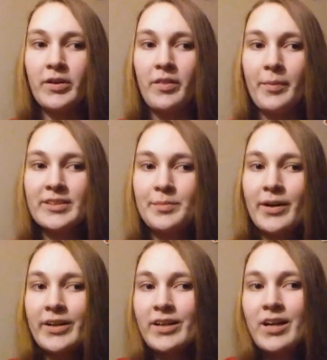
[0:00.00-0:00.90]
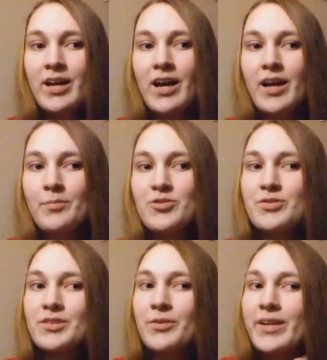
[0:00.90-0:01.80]
the best part, I'm
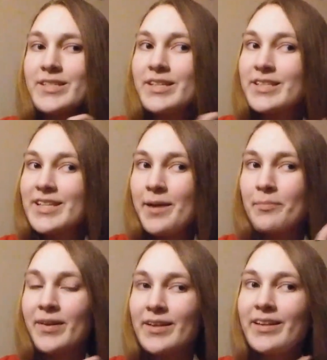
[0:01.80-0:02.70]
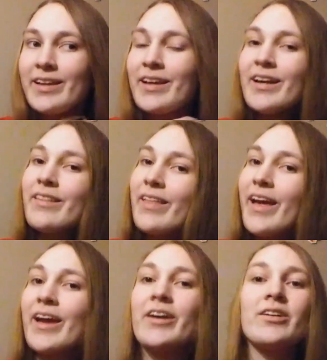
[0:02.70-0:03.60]
just going to dampen the
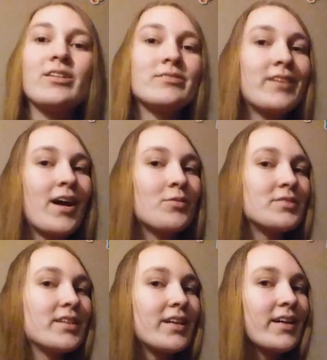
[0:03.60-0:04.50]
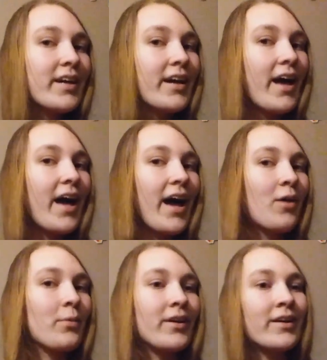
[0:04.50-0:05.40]
hair around
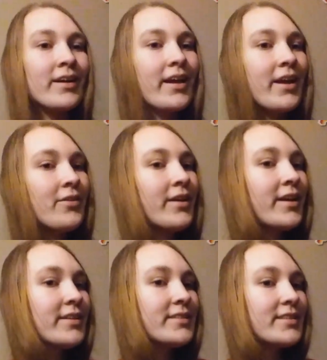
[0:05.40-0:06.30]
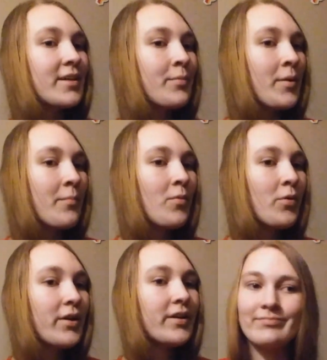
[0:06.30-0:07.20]
our areas a bit
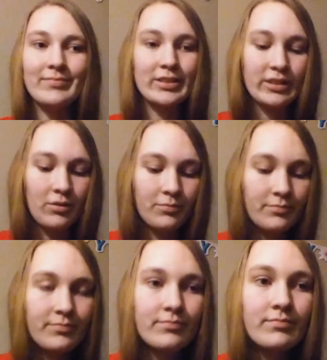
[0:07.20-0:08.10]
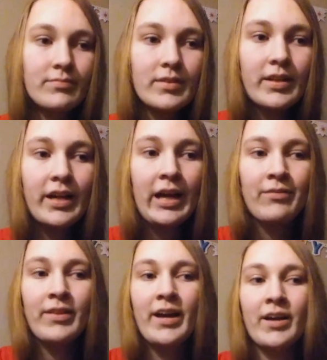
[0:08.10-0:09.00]
more. So
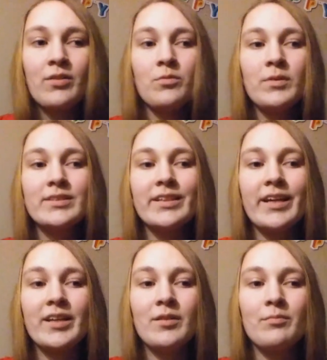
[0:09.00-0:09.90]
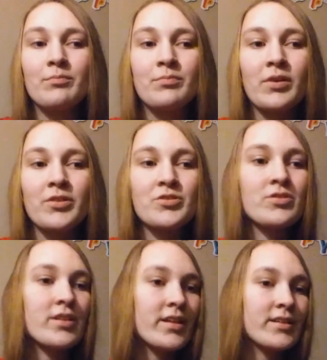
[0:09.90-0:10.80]
have that. Once again, brush
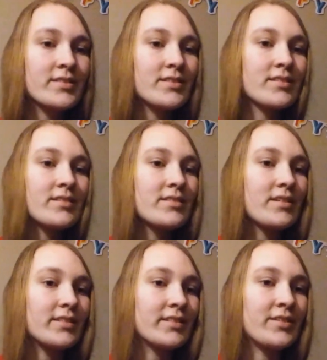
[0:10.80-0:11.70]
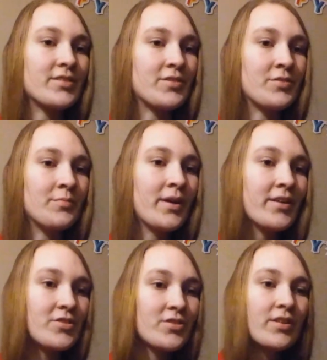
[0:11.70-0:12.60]
this. Doesn't do
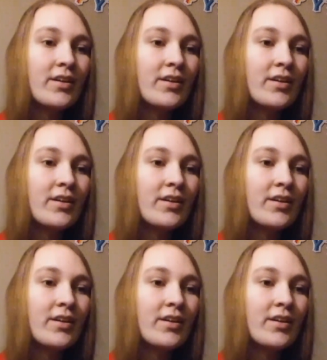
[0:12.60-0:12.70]
much.